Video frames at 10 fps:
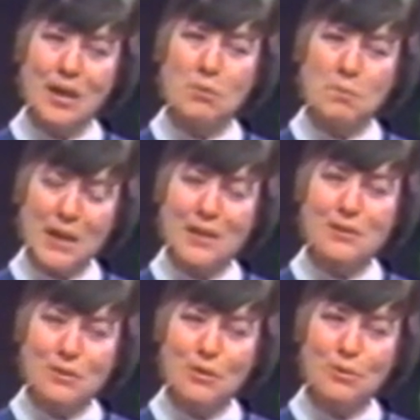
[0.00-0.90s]
But Max
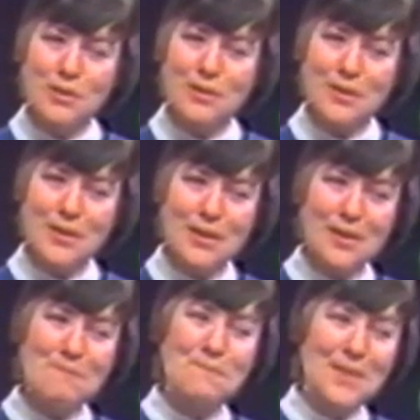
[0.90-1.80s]
Sorre was the,
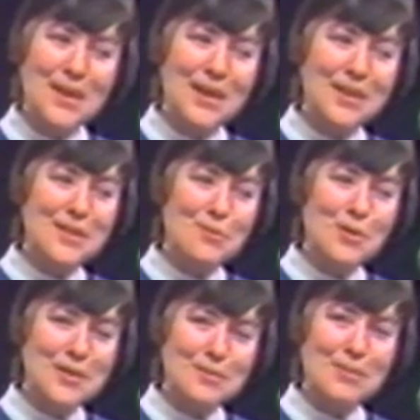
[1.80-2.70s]
um, in some
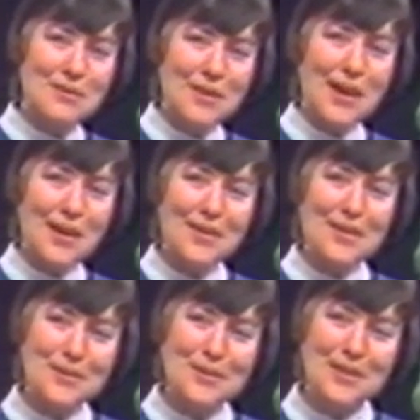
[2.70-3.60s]
ways, a bavard.
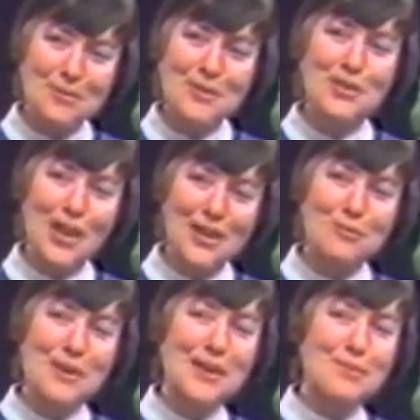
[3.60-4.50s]
He, he would chat
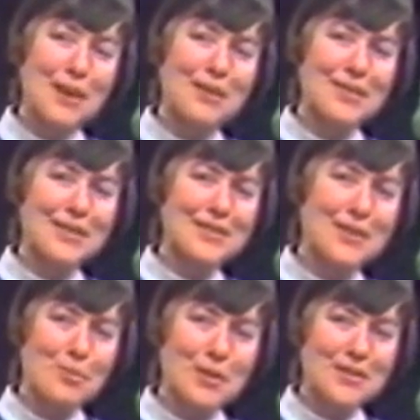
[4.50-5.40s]
away about little
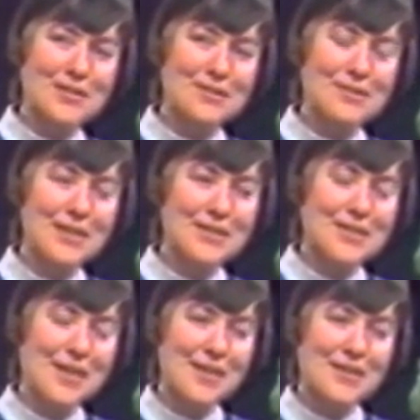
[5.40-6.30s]
topics of various
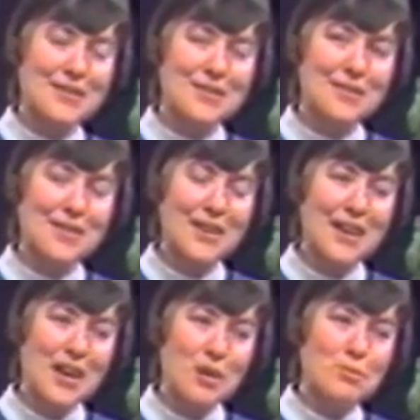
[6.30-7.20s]
kinds and so on.
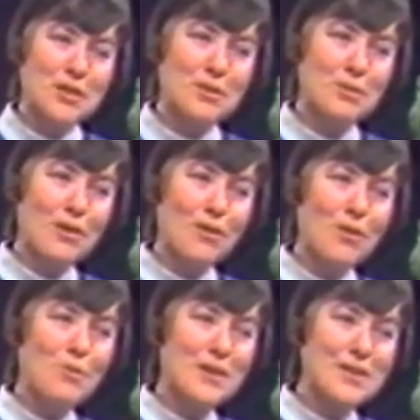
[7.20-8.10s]
But he would
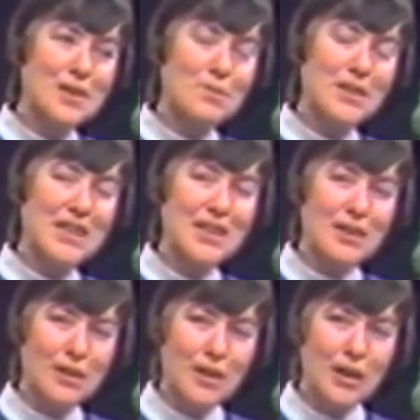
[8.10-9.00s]
always keep the
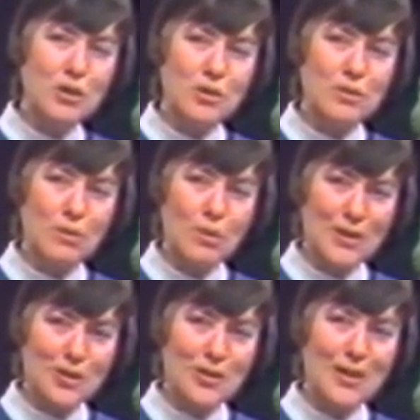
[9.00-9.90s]
ecological
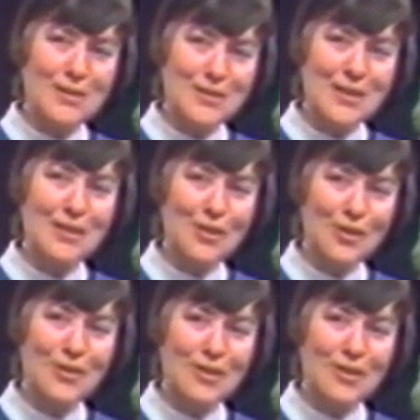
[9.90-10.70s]
question at the center.